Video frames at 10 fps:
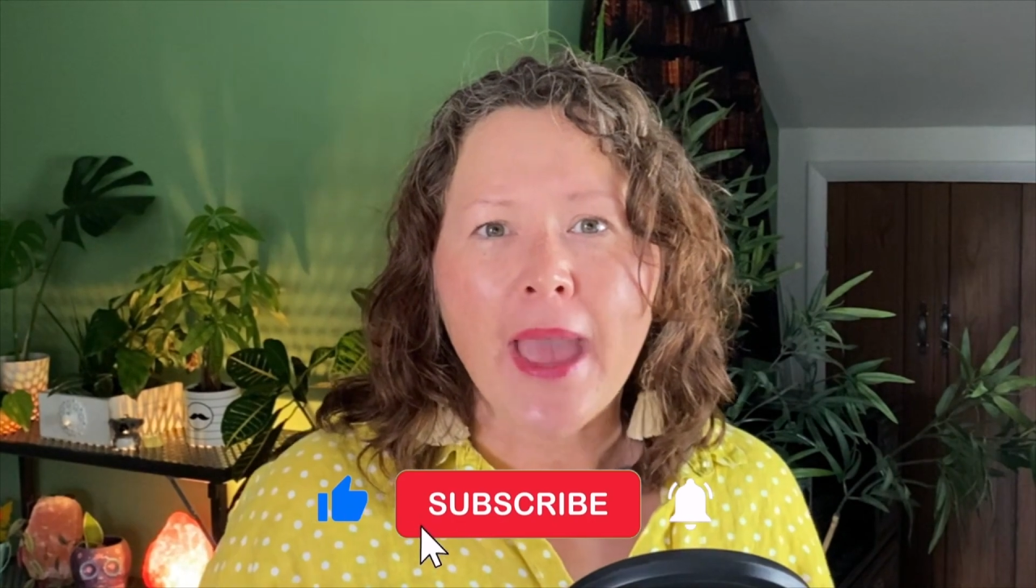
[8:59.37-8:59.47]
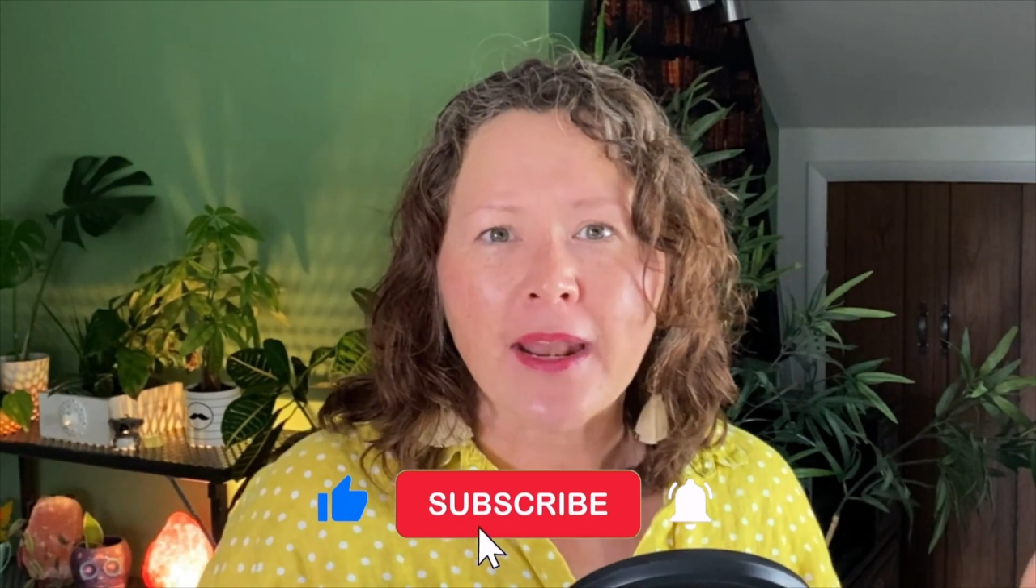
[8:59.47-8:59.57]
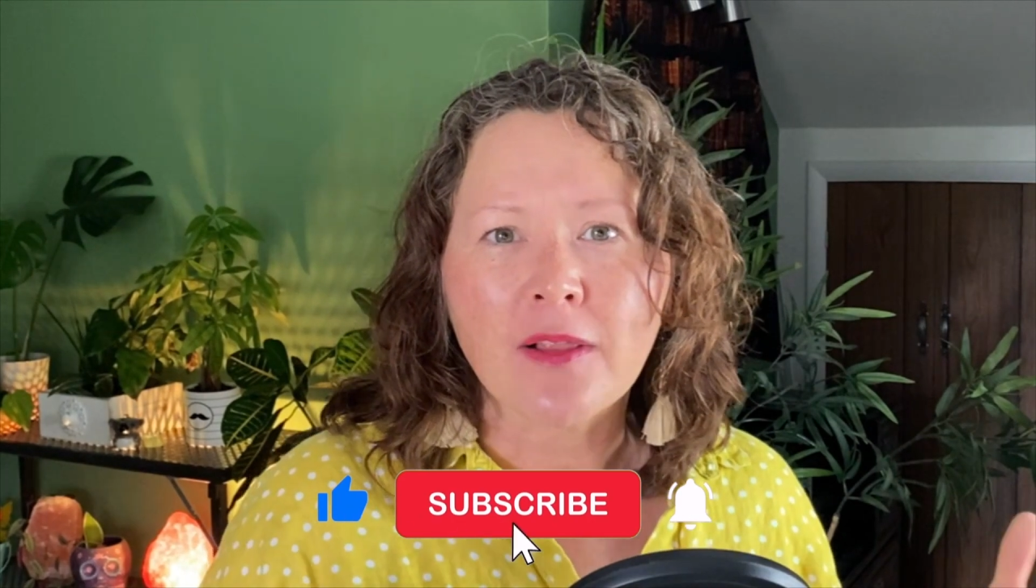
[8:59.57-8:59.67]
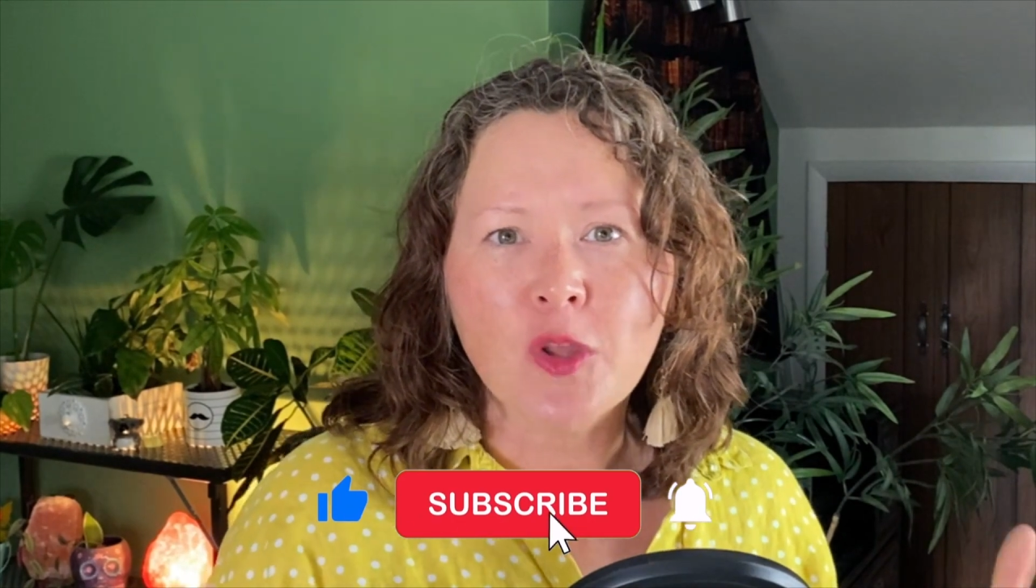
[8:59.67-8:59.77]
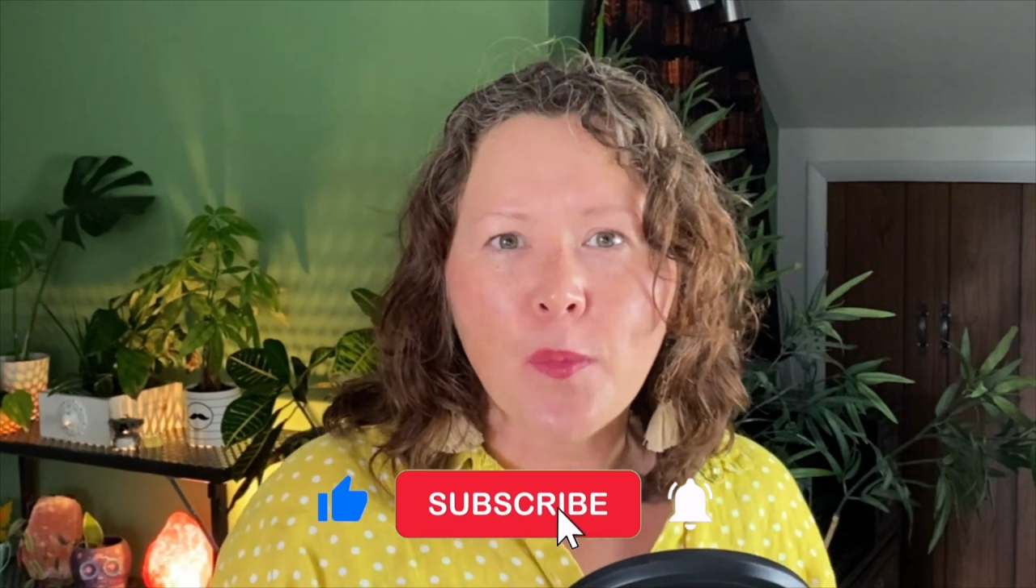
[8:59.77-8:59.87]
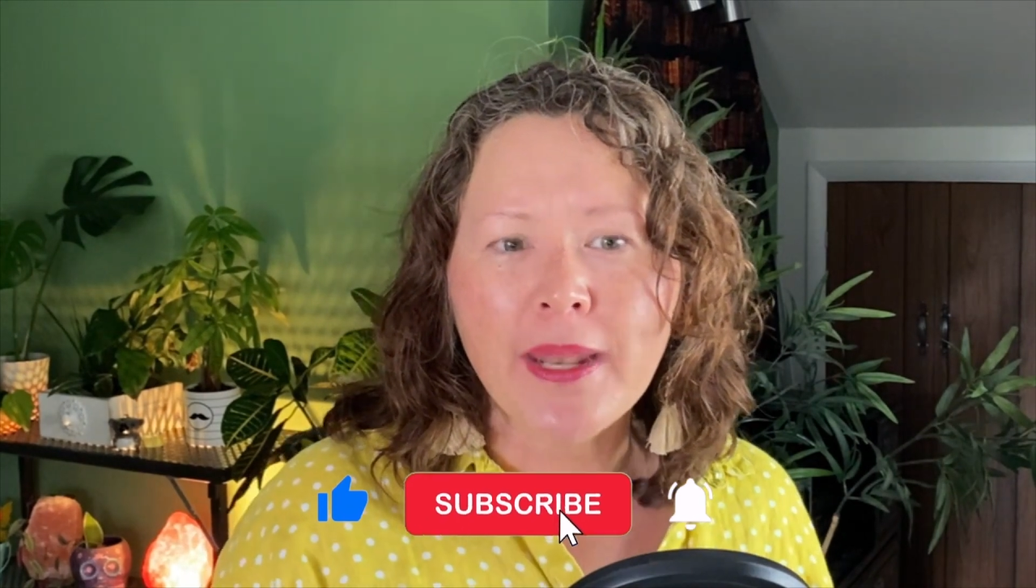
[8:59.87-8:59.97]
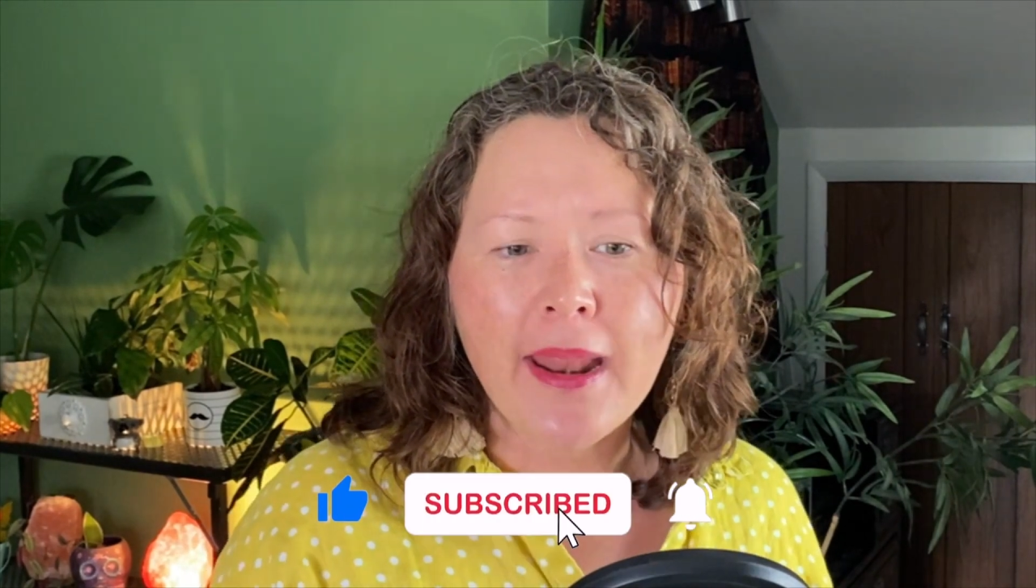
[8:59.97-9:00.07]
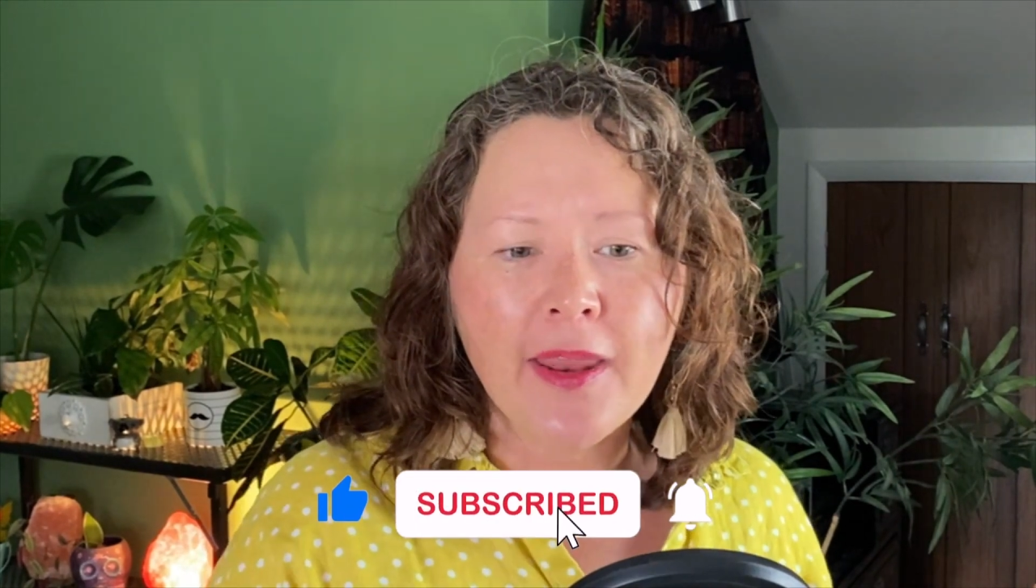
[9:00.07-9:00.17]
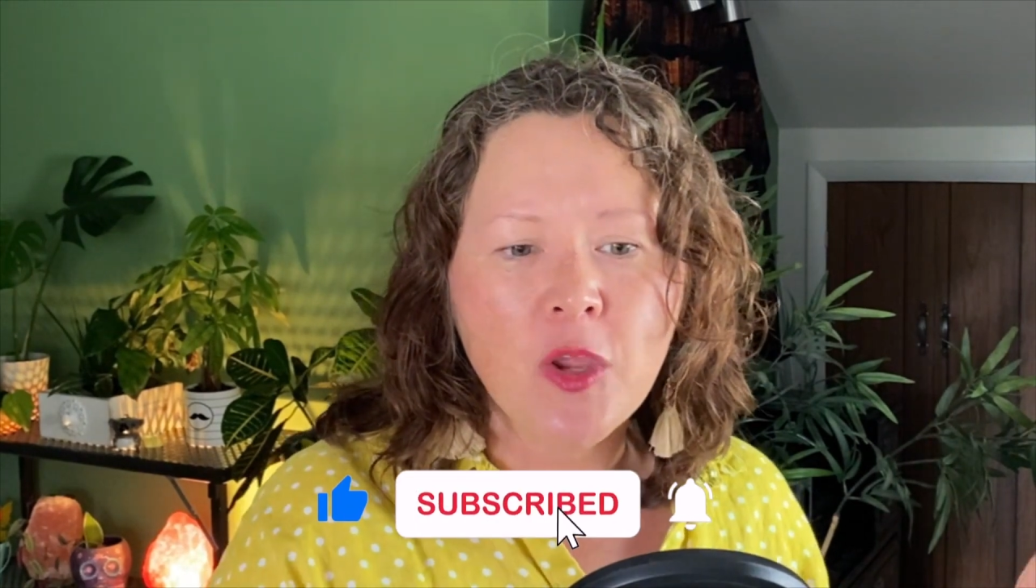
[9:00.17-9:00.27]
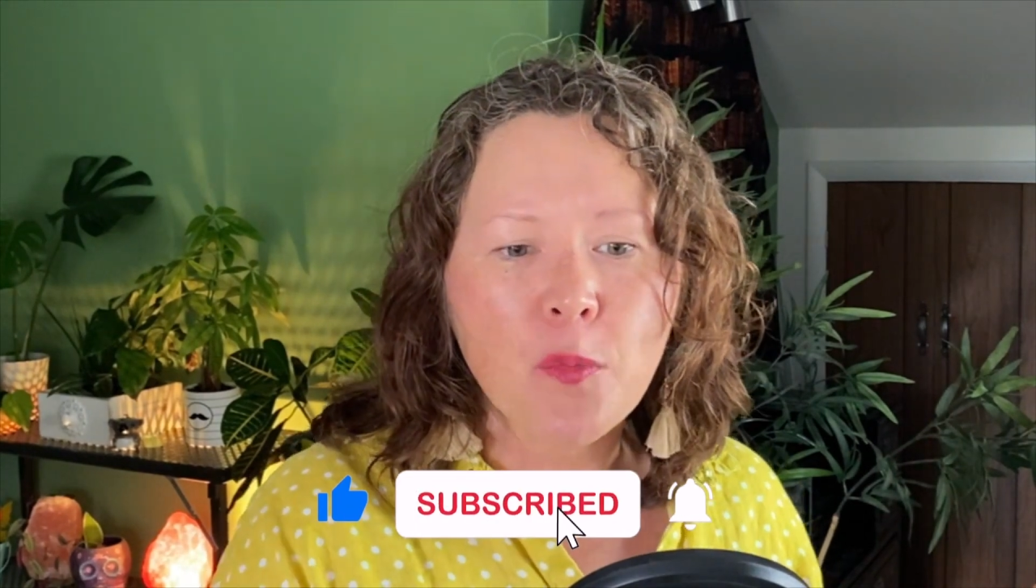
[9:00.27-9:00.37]
at
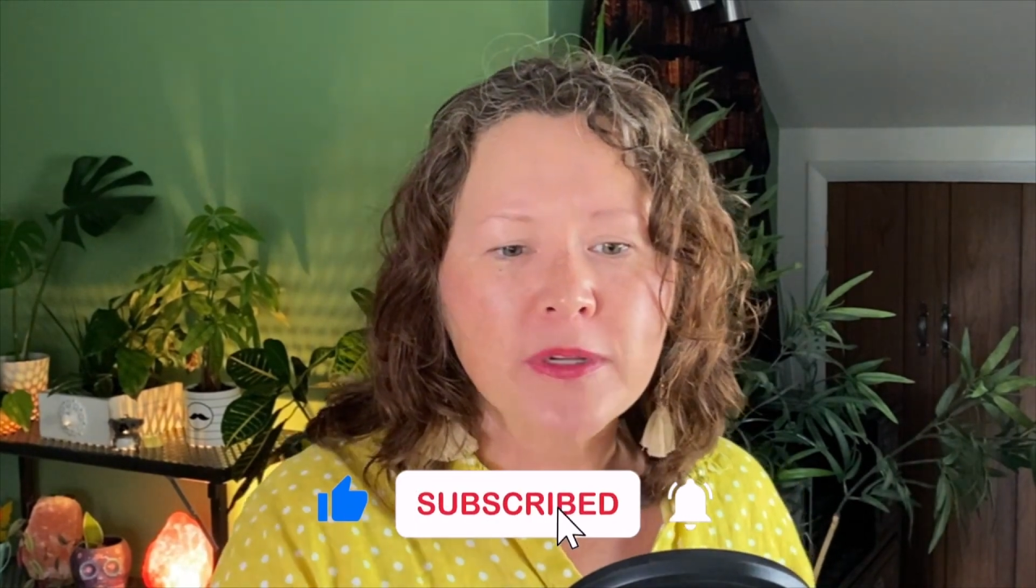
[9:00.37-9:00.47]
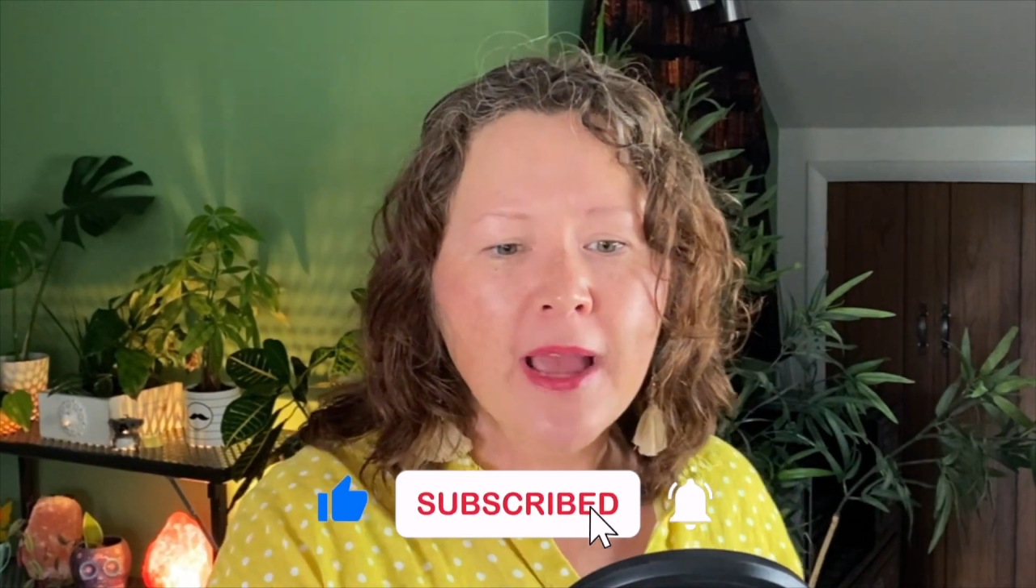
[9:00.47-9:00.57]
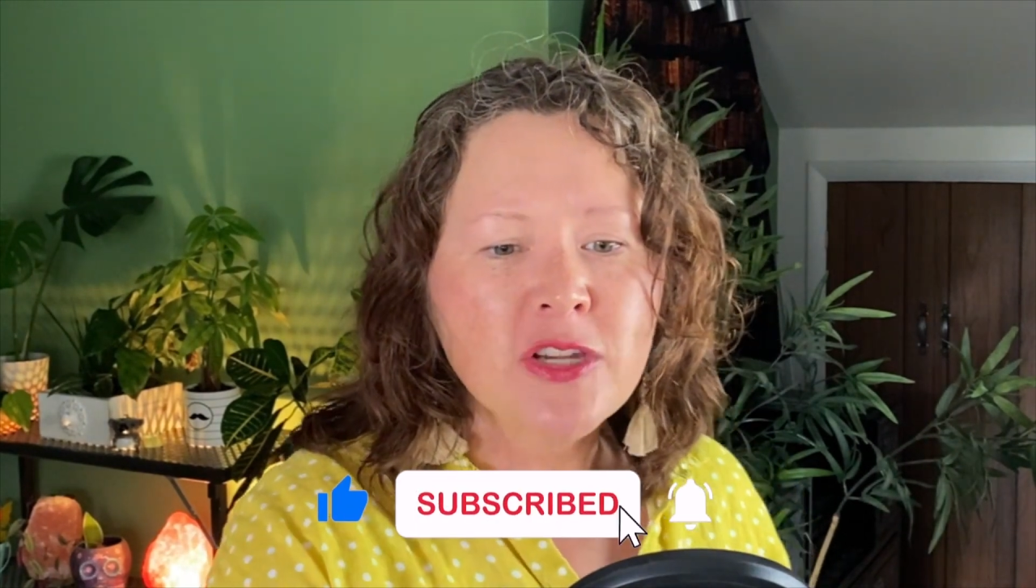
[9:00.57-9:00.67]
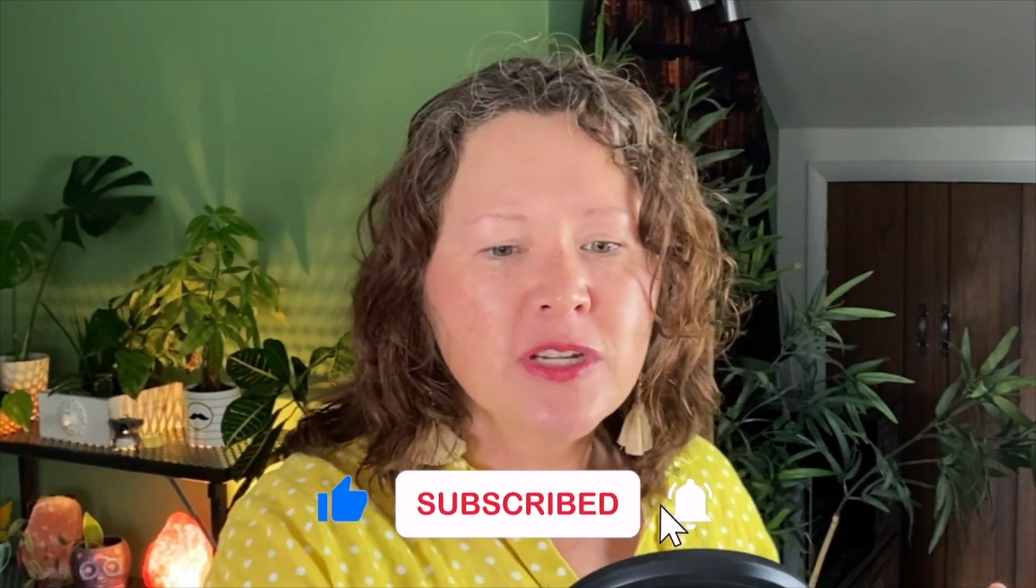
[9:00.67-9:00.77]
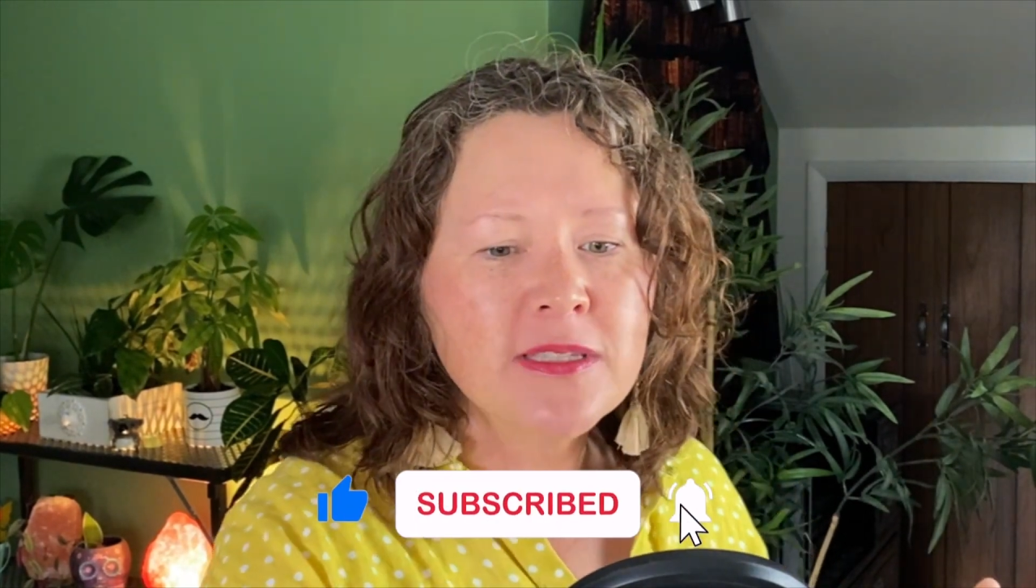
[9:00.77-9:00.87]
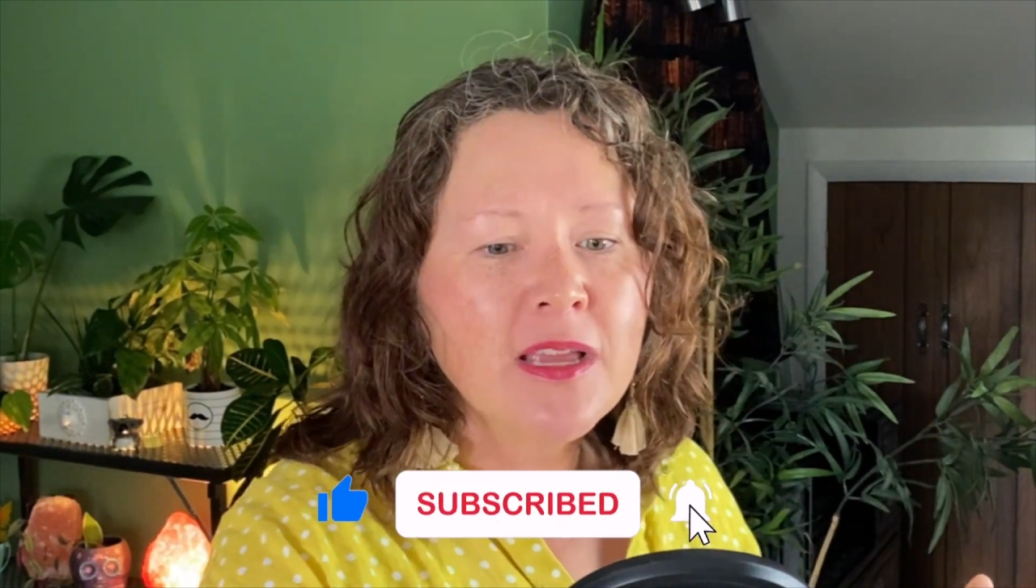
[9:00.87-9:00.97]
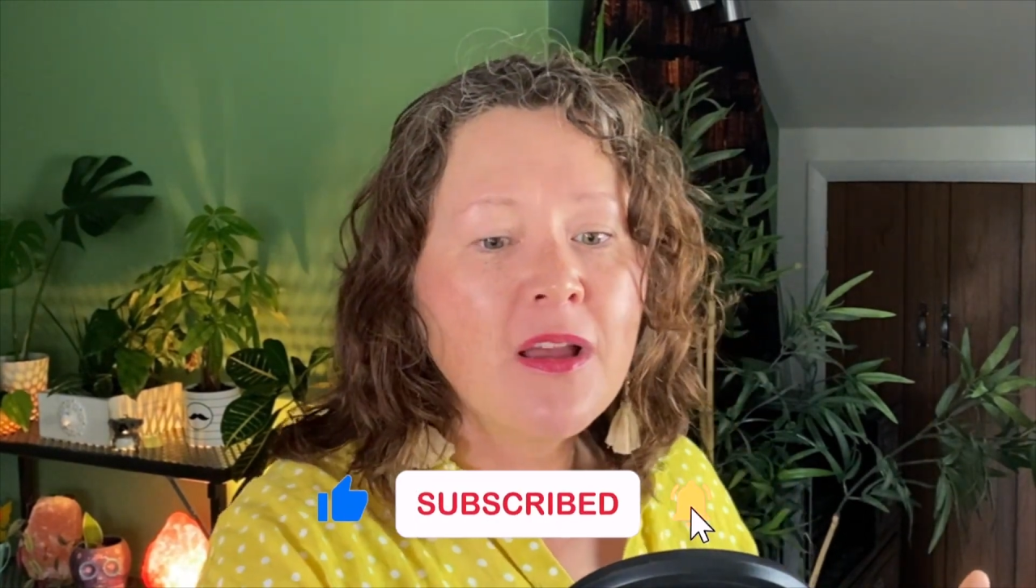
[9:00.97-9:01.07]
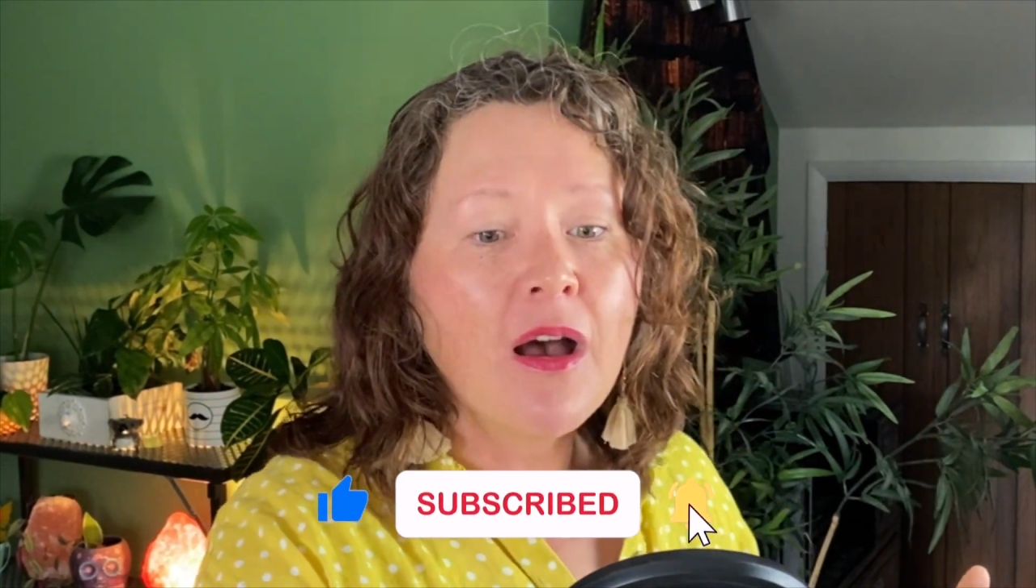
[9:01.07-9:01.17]
Illuminating You Productions